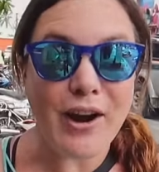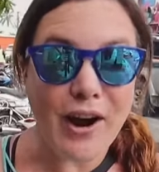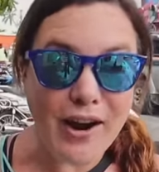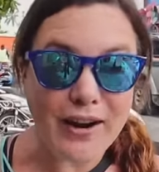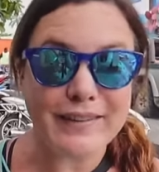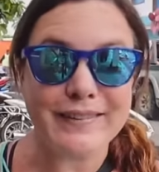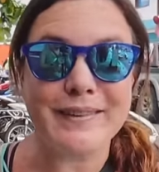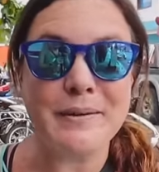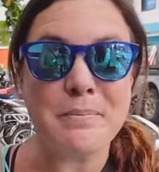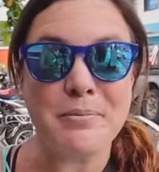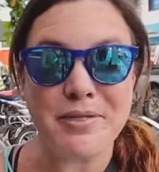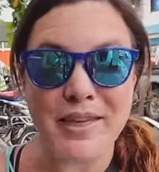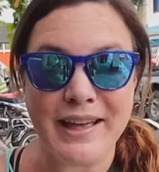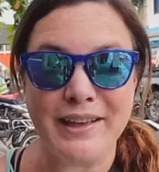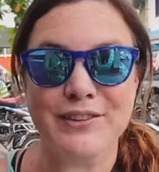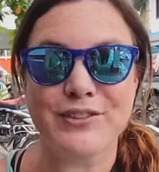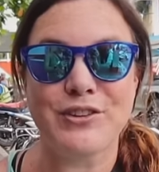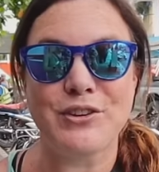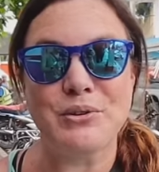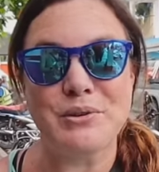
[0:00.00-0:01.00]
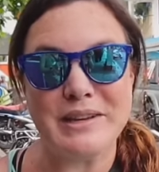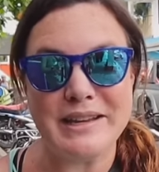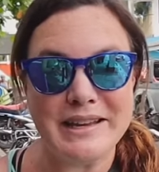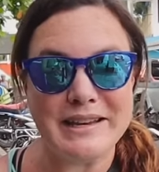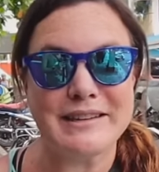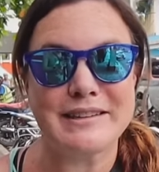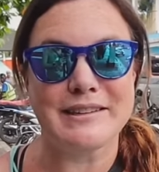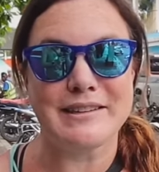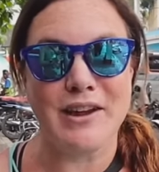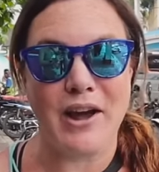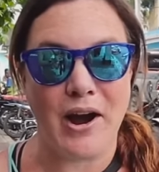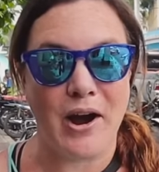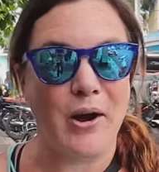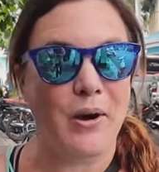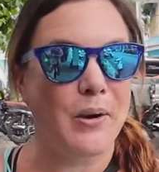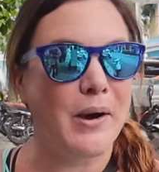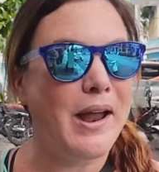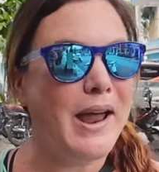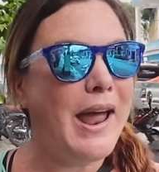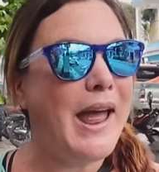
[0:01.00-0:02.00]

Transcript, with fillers: are some things you need to know.